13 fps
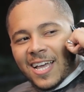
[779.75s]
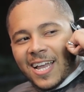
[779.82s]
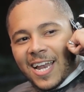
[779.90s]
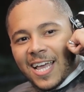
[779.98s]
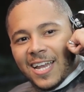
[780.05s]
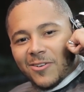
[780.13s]

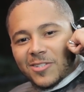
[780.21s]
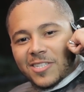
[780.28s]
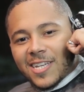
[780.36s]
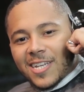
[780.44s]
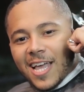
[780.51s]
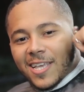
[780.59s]
And like Leo
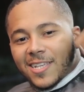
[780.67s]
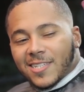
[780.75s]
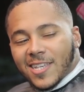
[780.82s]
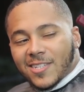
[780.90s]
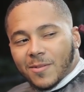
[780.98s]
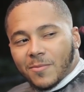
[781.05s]
said, that
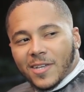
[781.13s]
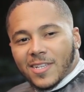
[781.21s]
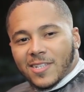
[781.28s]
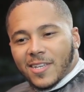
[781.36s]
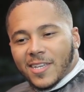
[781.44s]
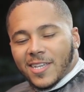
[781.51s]

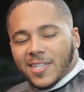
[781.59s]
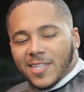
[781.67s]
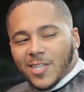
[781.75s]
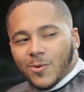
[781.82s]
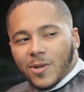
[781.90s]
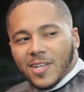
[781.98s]

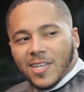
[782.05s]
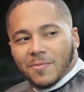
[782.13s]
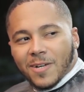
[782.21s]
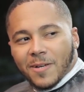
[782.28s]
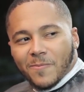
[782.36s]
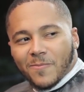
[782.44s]
it's
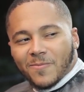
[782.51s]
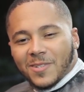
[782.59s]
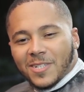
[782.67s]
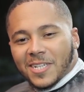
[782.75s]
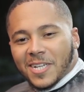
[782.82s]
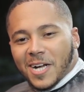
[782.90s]
equality, man.
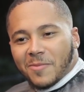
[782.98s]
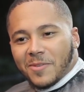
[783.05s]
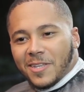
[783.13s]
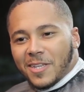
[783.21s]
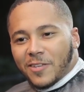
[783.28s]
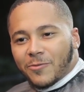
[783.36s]
Do you know what I
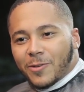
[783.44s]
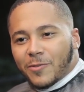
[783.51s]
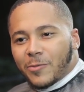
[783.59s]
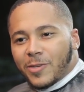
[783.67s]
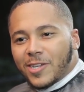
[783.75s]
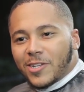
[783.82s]
mean? If
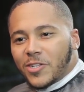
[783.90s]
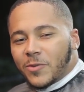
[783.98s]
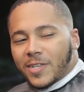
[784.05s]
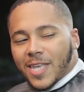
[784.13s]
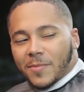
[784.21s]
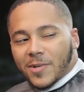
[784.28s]
we can
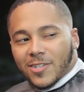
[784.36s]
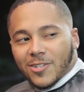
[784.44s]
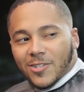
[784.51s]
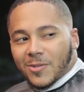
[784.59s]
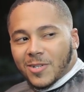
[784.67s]
do it, they must can